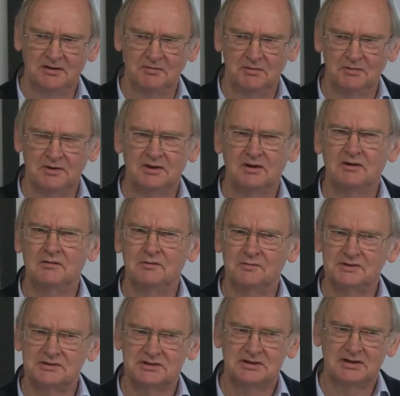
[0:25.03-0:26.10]
we wonder, oh,
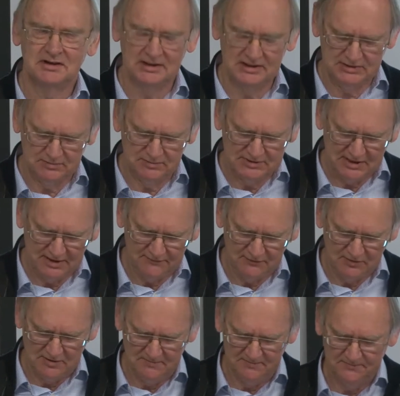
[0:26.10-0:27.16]
which collection was that
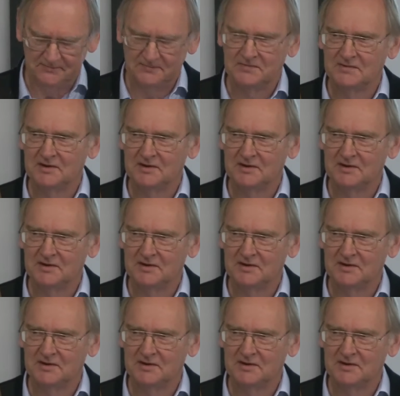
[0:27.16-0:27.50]
from?